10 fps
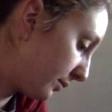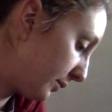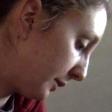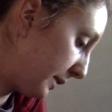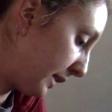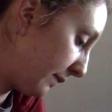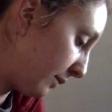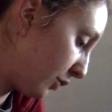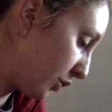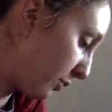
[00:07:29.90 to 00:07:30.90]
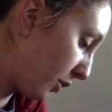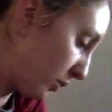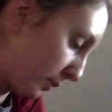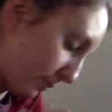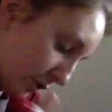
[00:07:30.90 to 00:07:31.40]
Let me see if there's a smaller
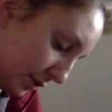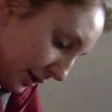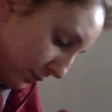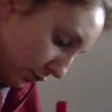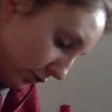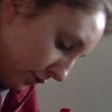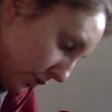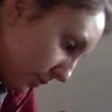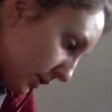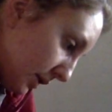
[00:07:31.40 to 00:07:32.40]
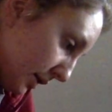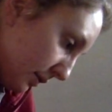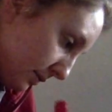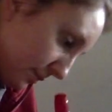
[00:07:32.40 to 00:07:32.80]
one. Okay, we'll do this one instead.